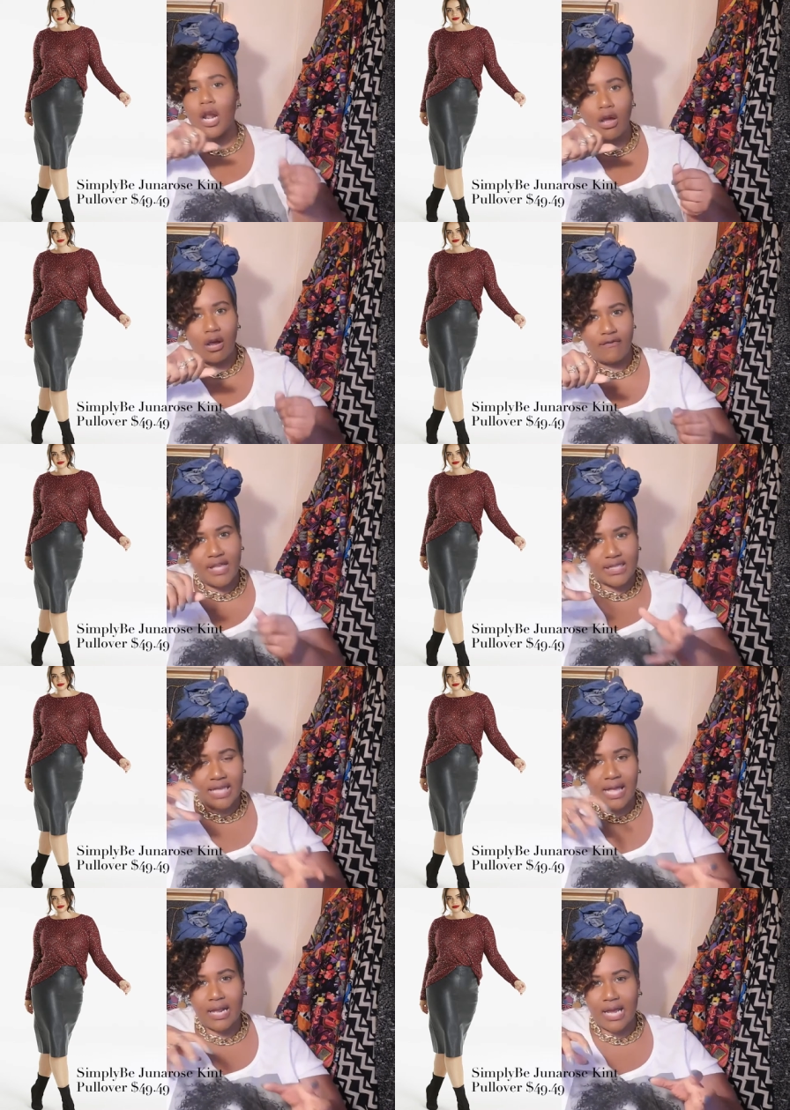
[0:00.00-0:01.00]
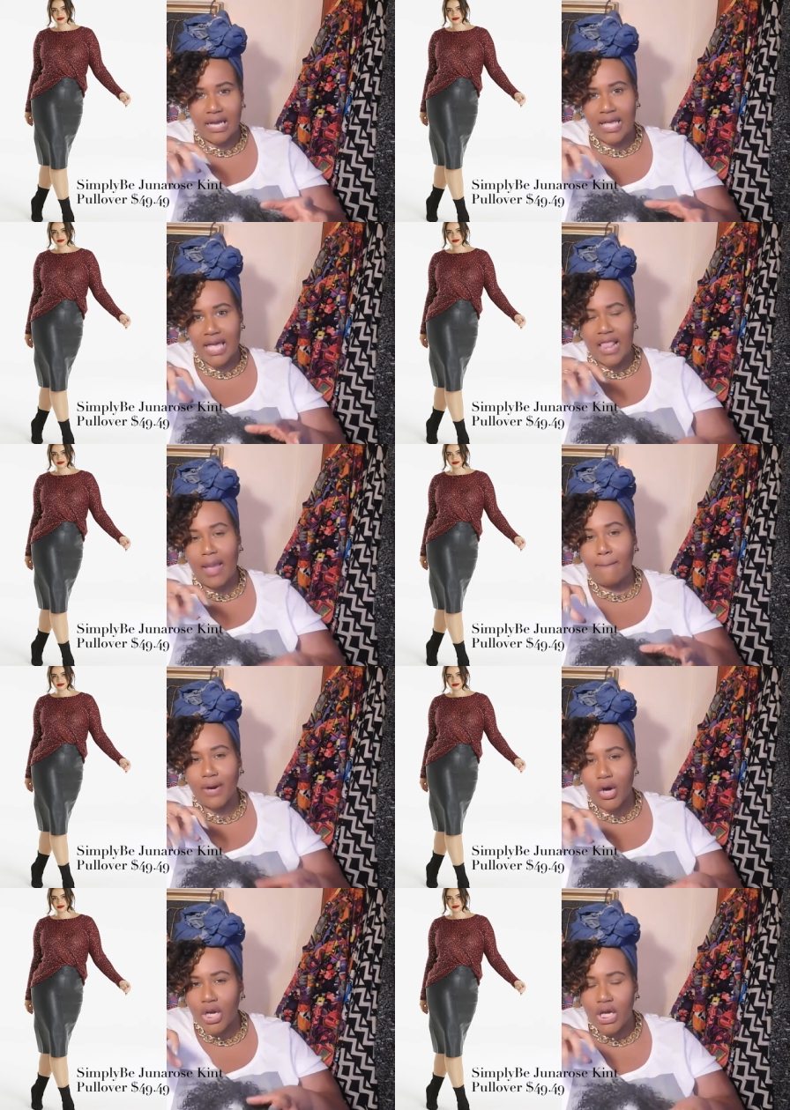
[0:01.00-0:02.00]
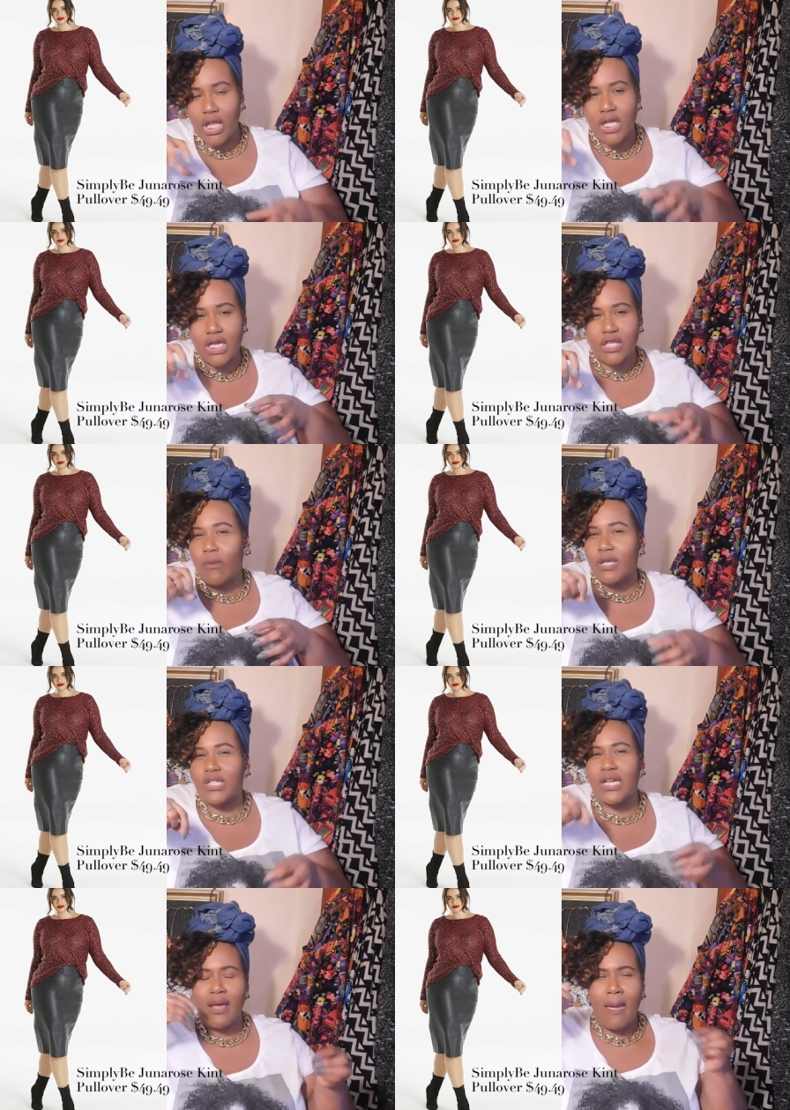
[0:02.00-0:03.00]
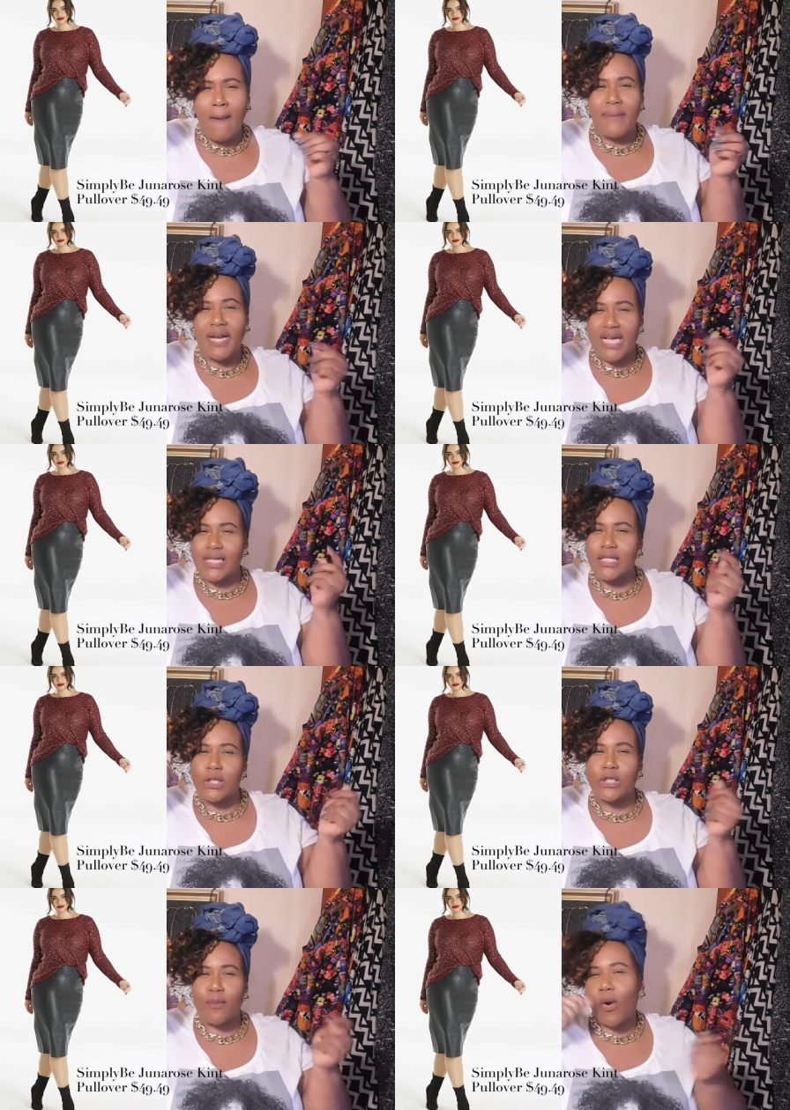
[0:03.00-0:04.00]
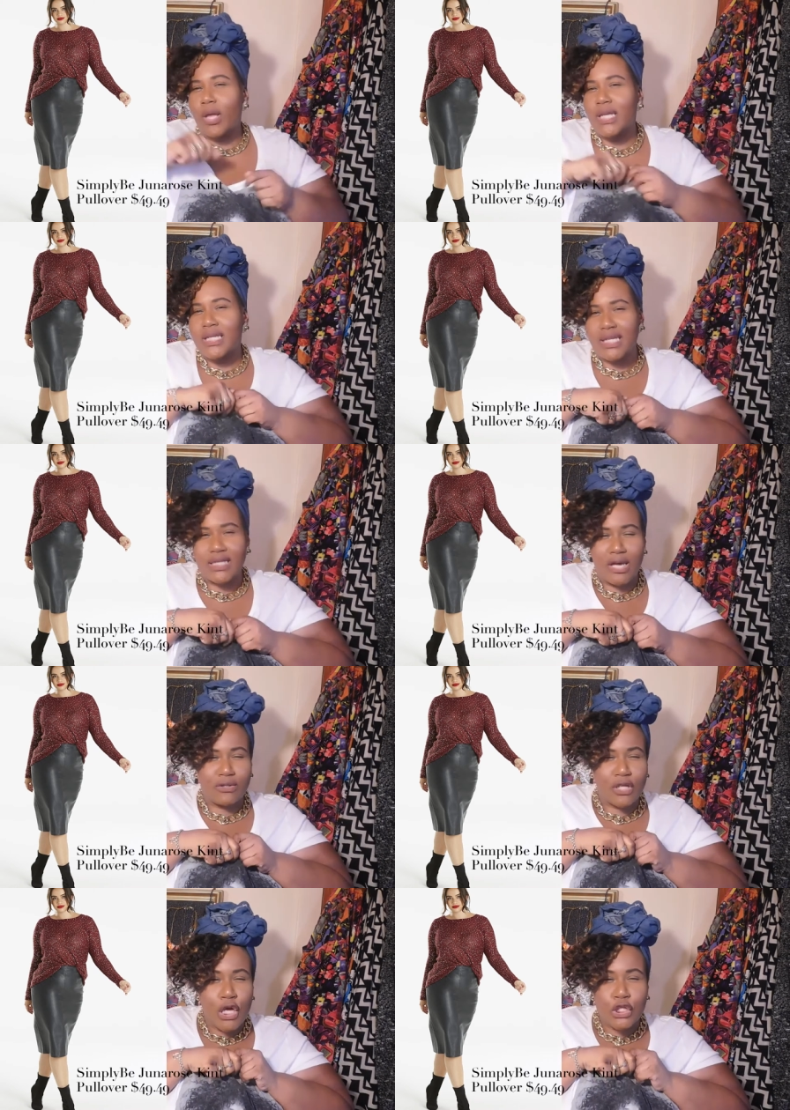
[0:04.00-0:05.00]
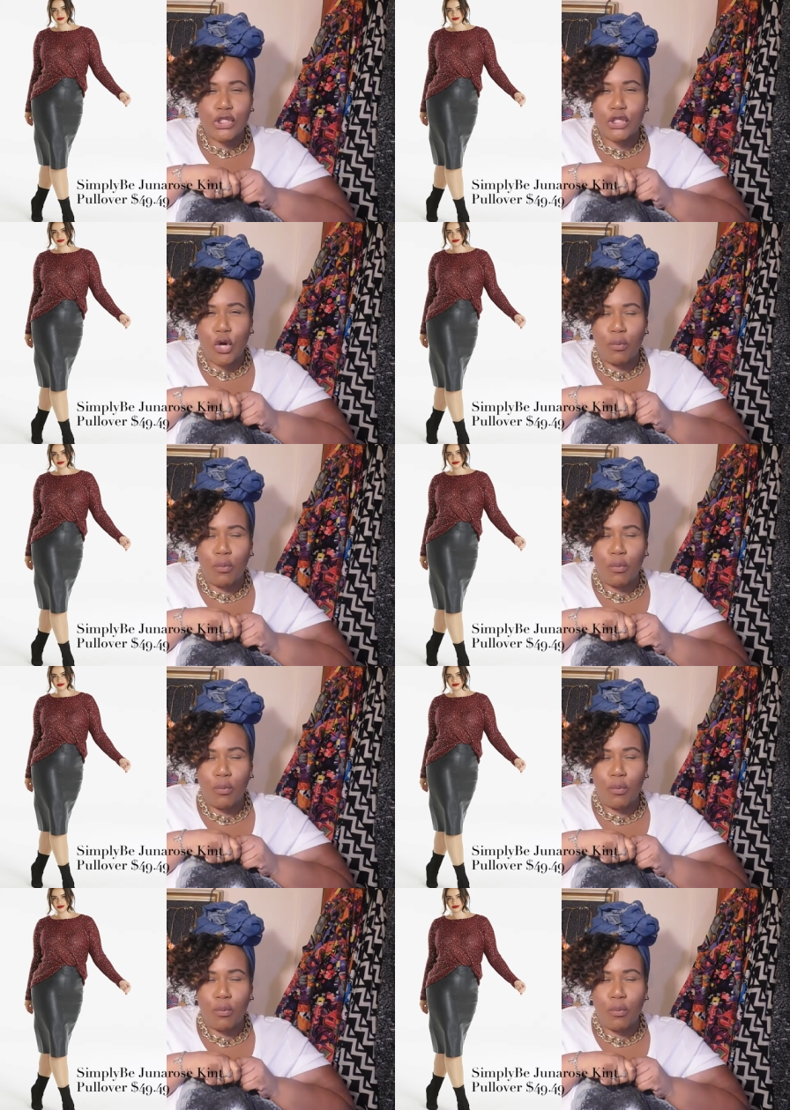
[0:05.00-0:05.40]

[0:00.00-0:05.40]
of this, that again, that burgundy color that's so in but it has these little sparkly details. So